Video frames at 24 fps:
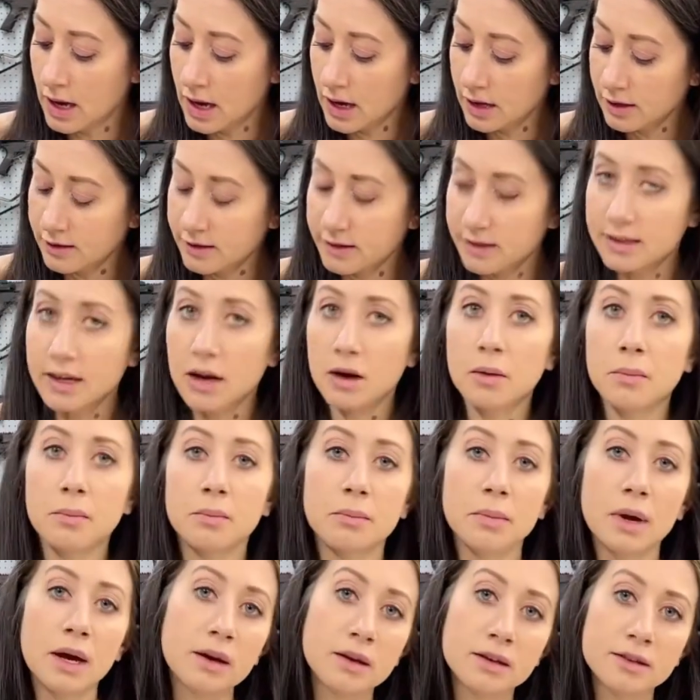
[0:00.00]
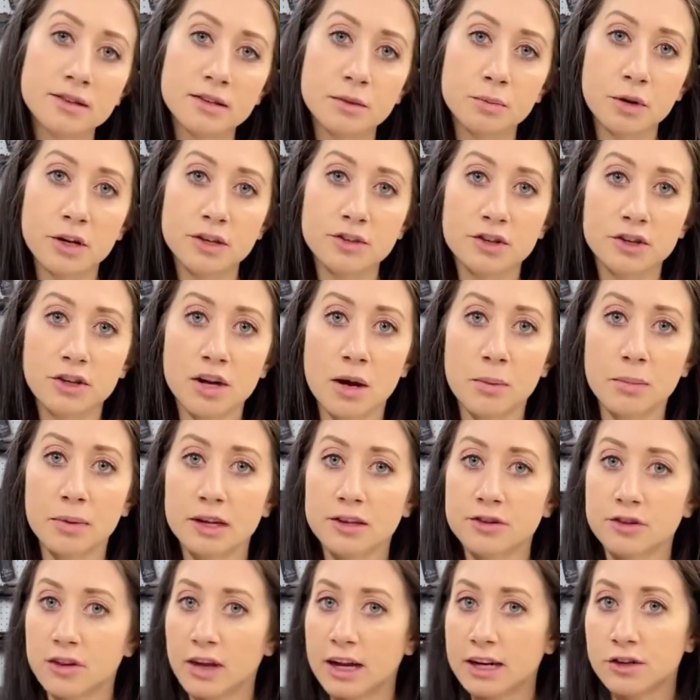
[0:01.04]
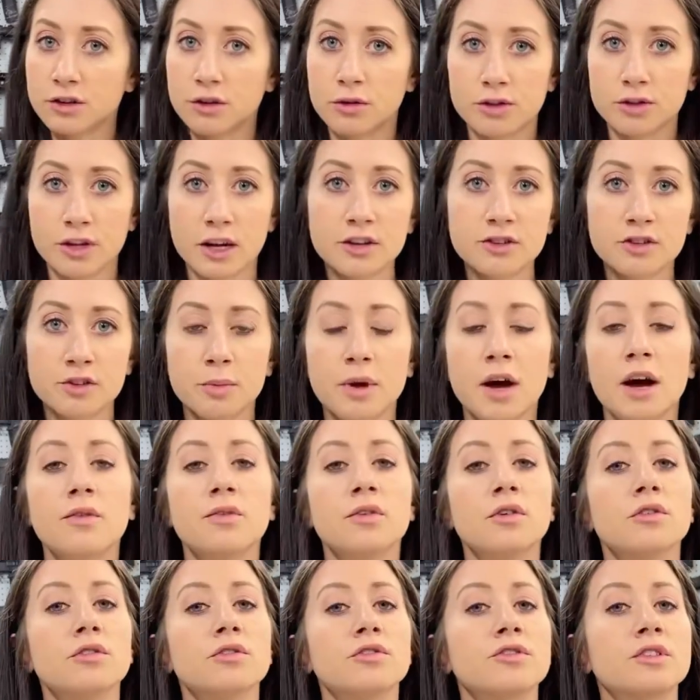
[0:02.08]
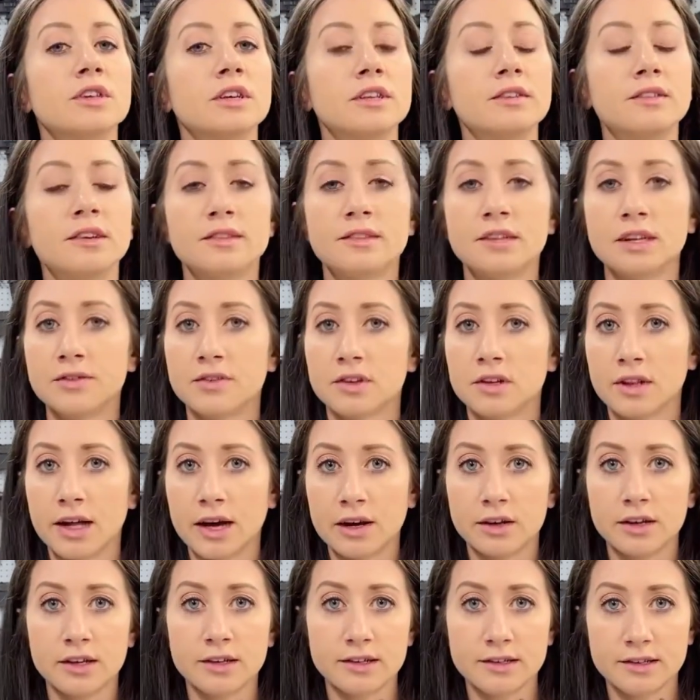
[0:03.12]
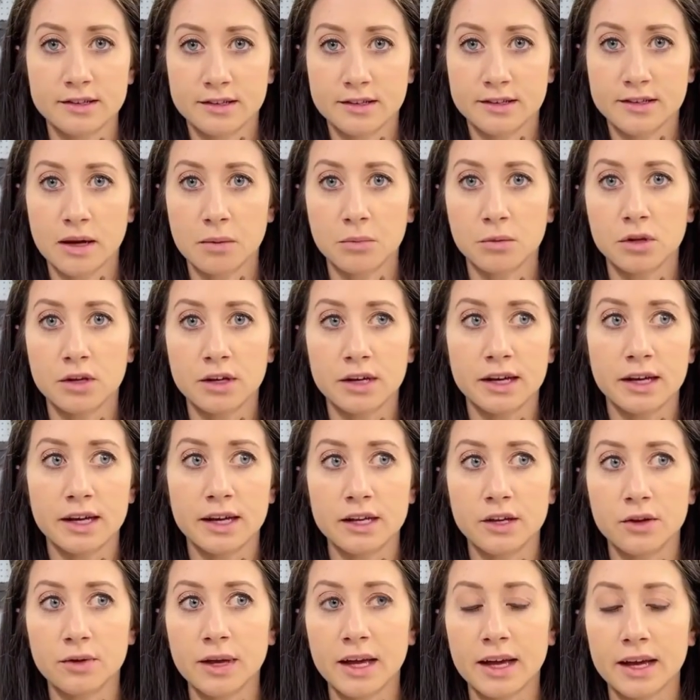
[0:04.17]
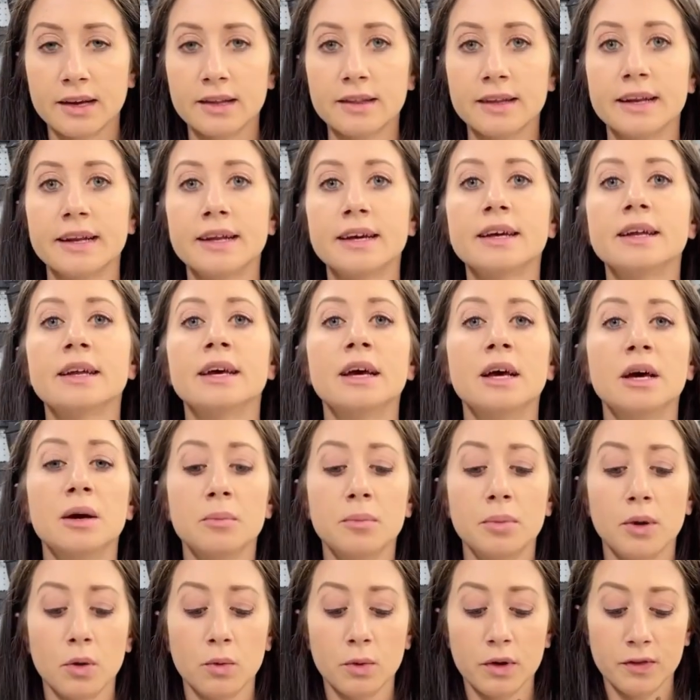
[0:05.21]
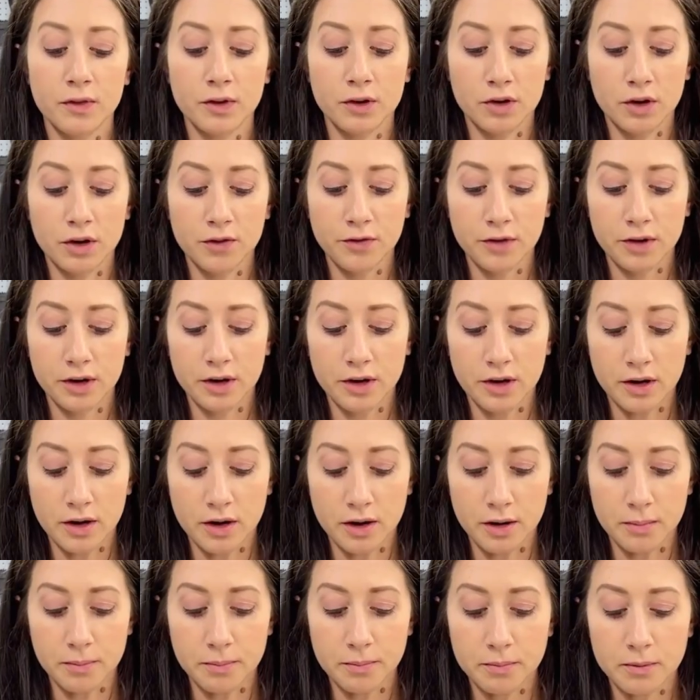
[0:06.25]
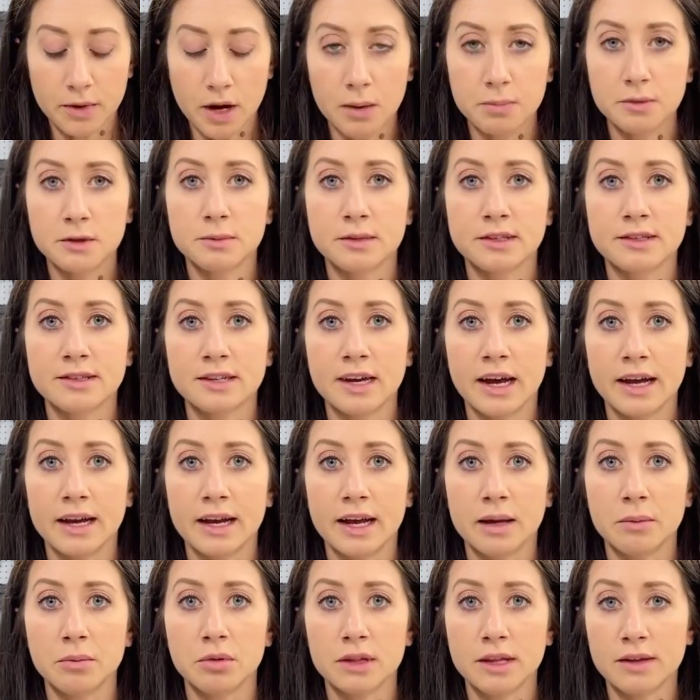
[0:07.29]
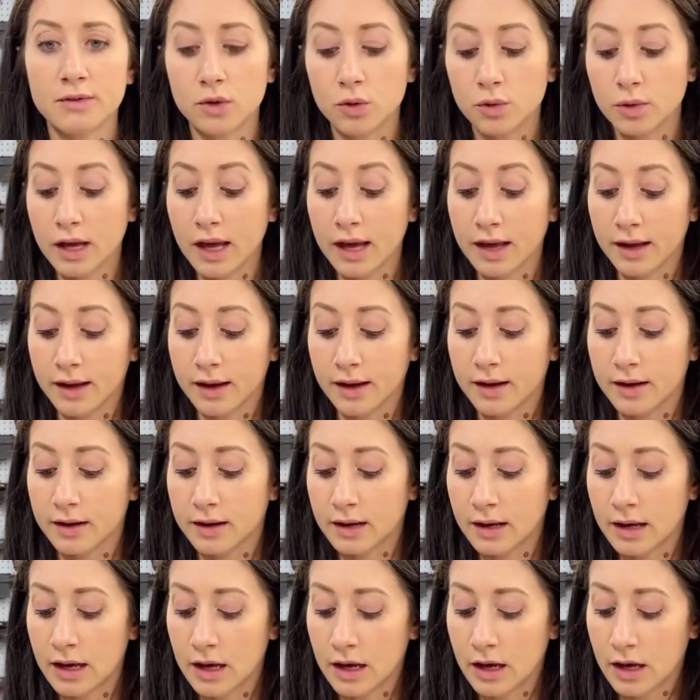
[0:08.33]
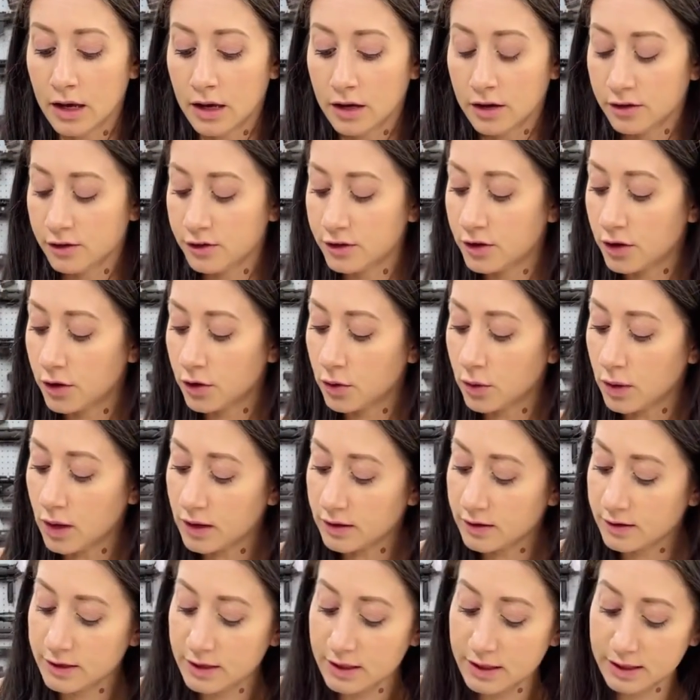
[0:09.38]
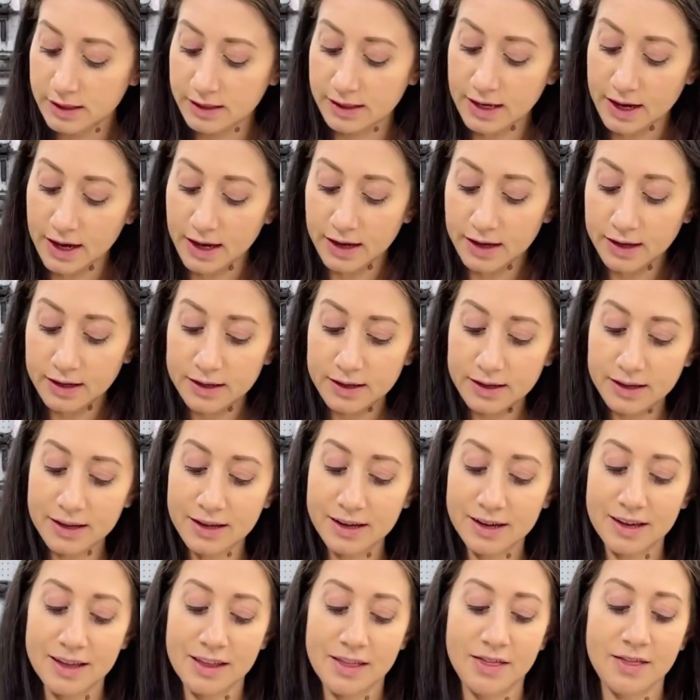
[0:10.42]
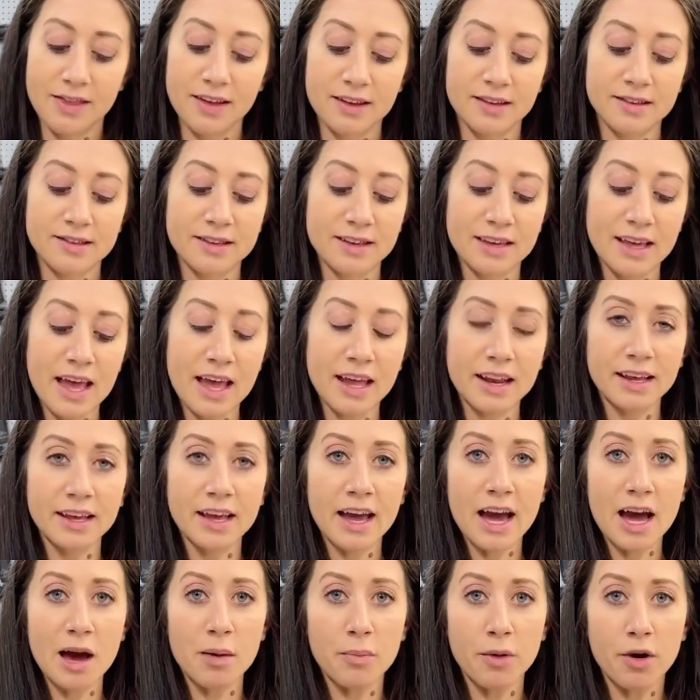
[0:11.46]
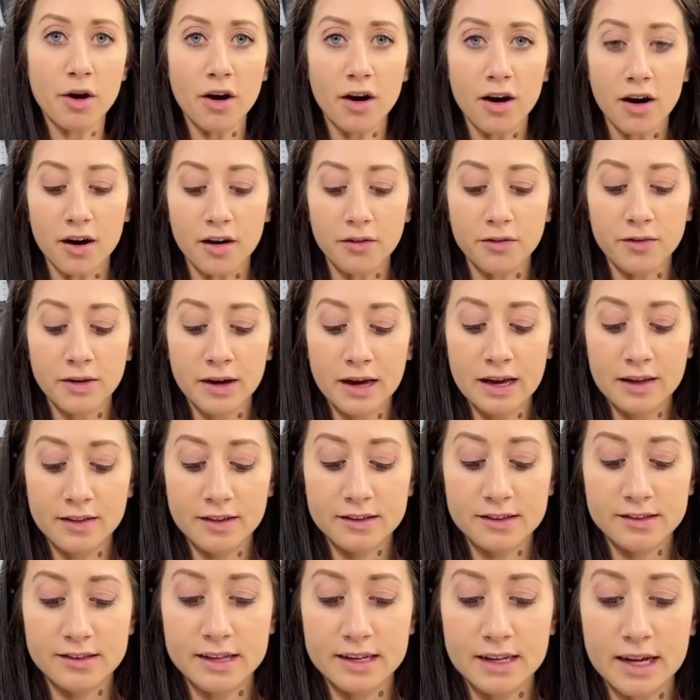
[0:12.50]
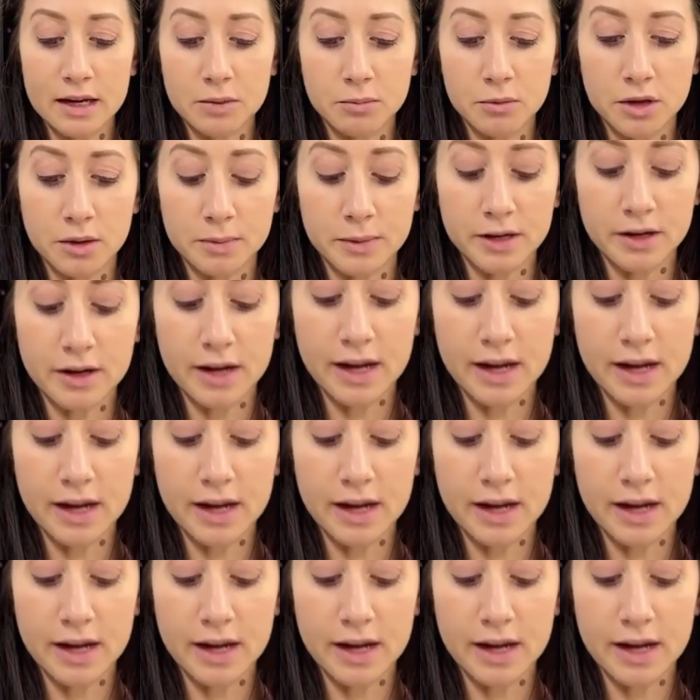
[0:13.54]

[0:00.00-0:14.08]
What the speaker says: Some suppressor companies are like, don't touch the baffles. It doesn't even allow you to disassemble it and you can't clean it. But with the Griffin Optimus 9, I believe you can. So to get this end cap off, this is the 9mm